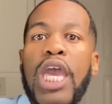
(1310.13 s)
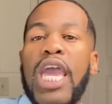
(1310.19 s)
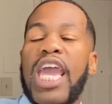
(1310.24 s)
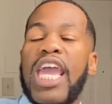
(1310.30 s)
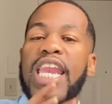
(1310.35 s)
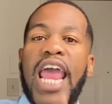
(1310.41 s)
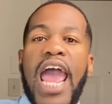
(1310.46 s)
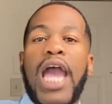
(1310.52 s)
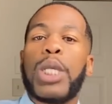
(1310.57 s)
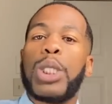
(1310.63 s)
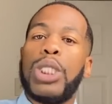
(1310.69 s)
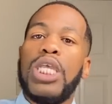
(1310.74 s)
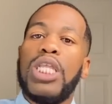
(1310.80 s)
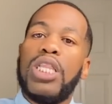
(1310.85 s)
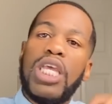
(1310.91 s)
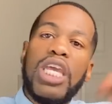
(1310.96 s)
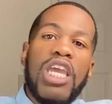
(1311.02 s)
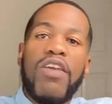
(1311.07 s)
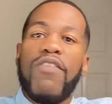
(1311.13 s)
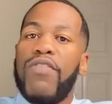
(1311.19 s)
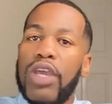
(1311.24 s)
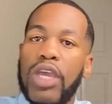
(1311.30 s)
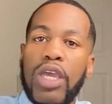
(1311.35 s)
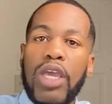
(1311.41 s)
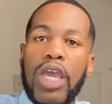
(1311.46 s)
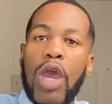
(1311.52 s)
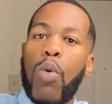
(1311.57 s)
and actually
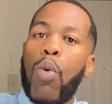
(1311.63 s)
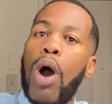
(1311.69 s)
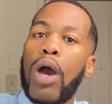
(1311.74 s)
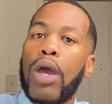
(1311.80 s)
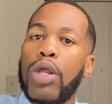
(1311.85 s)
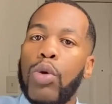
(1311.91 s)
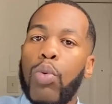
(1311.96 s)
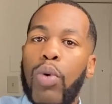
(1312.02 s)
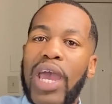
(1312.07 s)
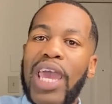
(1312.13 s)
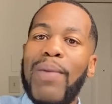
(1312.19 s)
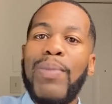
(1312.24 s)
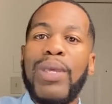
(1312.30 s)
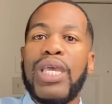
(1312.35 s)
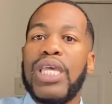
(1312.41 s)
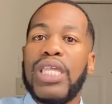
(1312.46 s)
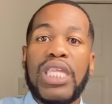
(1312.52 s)
leaving and walking away because